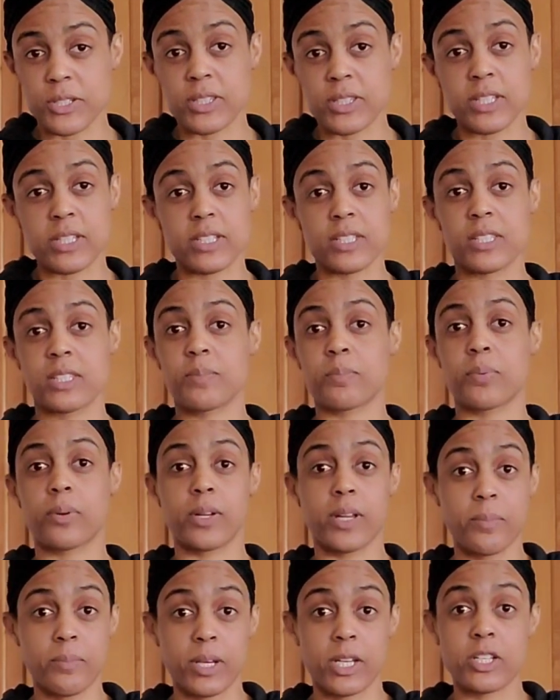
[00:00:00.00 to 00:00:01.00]
do this
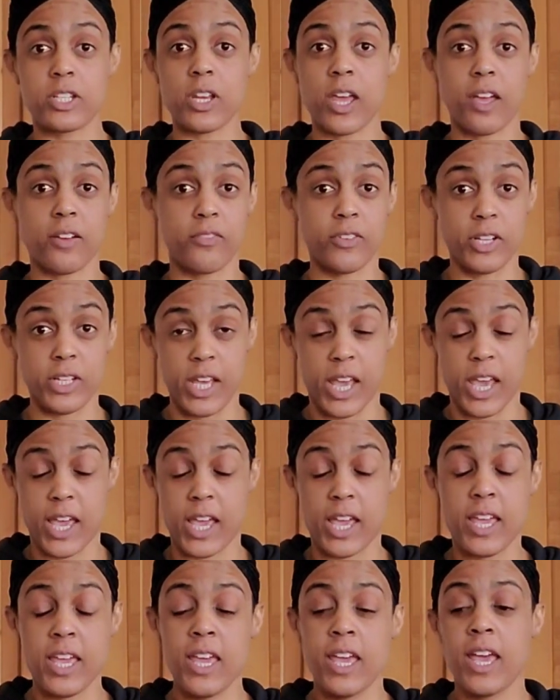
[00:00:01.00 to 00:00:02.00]
pretty much every day.
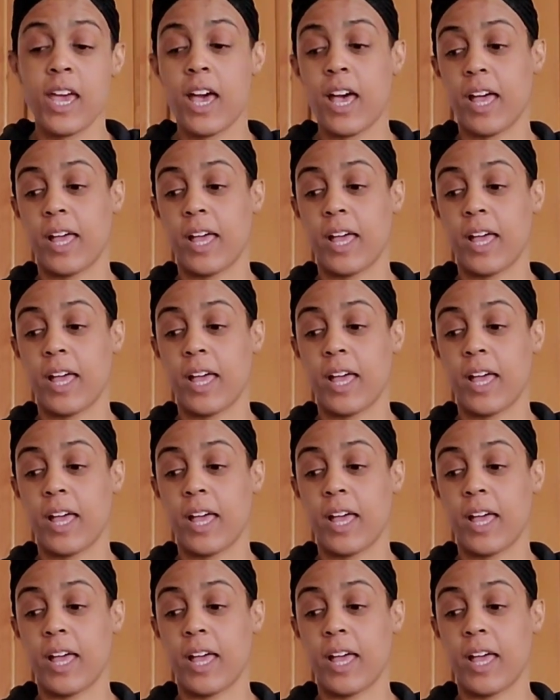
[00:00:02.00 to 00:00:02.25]
And